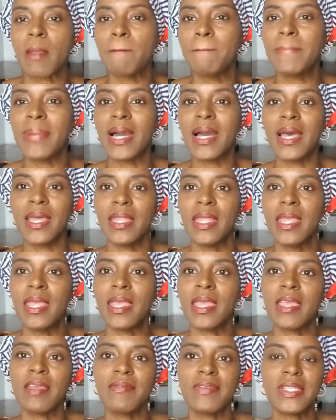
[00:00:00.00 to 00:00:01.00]
but
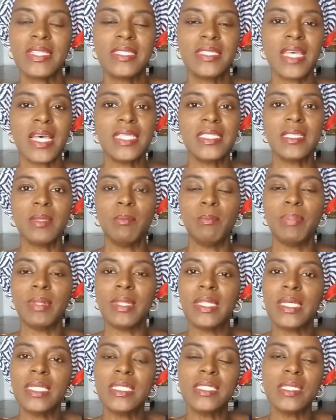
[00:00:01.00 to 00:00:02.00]
if it doesn't
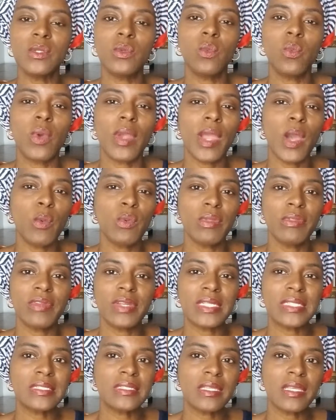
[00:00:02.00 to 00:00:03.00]
blend in well with your
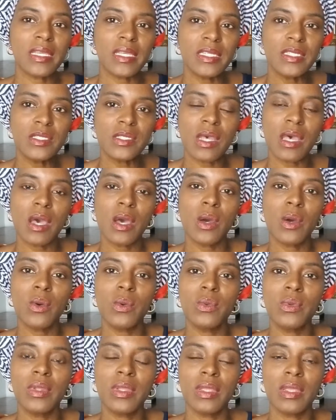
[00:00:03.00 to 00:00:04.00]
skin
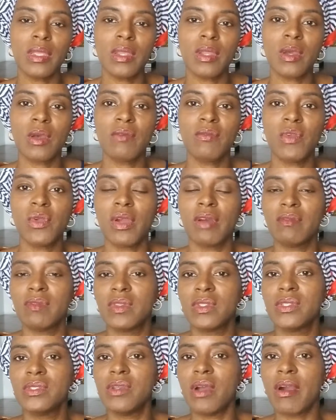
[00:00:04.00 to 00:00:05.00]
tone, if you're a
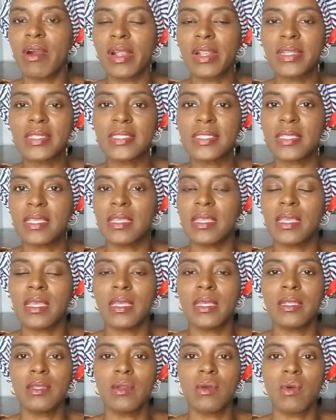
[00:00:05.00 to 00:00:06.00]
dark
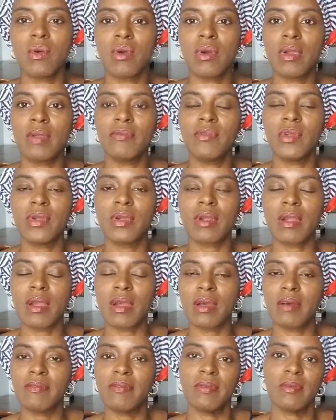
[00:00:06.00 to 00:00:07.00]
skin or if you're
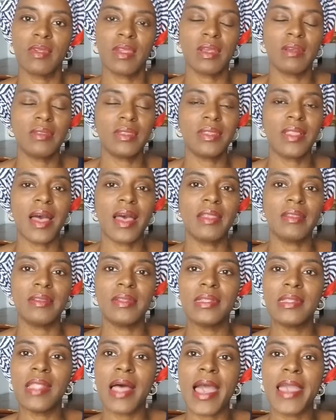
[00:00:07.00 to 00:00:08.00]
a lot
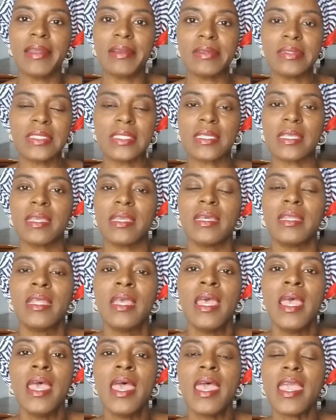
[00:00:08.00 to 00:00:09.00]
lighter skin,
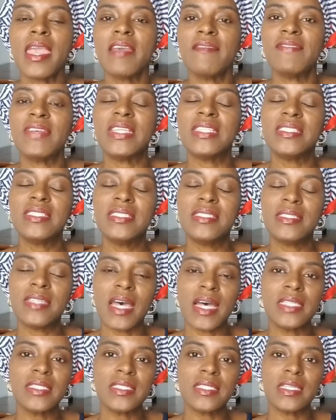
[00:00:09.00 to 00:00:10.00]
if it
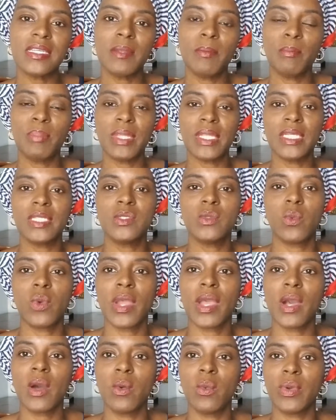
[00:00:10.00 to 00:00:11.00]
doesn't blend
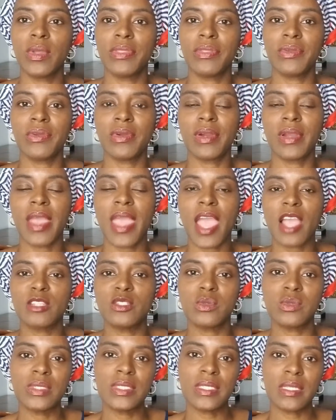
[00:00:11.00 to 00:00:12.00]
well with your
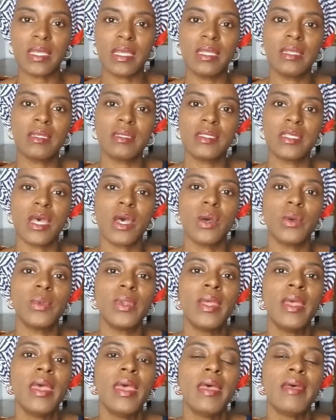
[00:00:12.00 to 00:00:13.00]
actual skin tone,
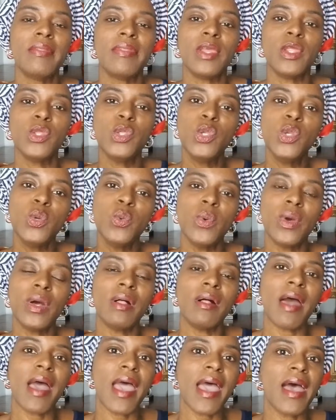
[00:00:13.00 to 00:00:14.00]
then you will
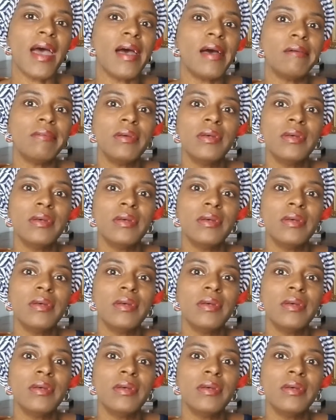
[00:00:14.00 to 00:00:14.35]
have